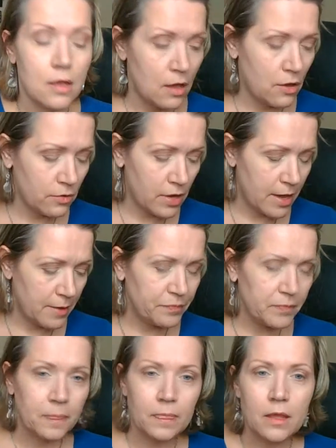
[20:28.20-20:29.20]
Okay.
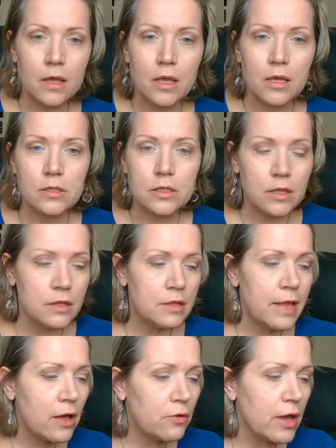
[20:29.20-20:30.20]

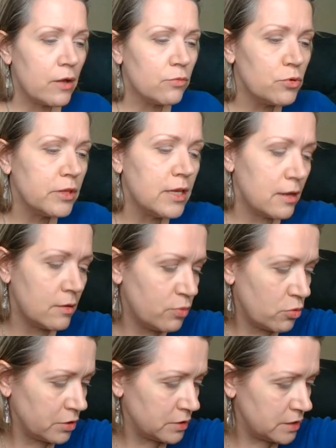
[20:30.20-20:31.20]
Now, a really
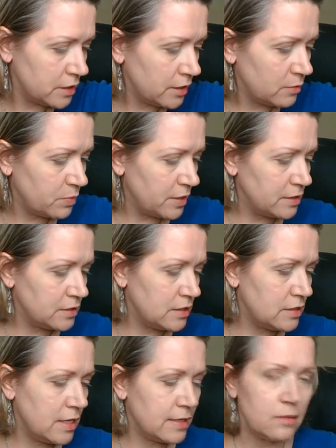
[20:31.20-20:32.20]
important tip is to
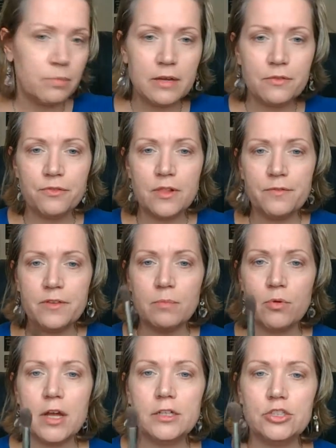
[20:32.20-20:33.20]
take a big fluffy
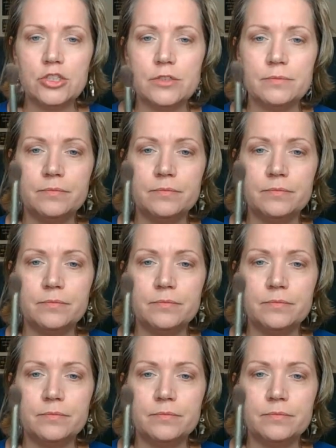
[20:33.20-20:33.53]
brush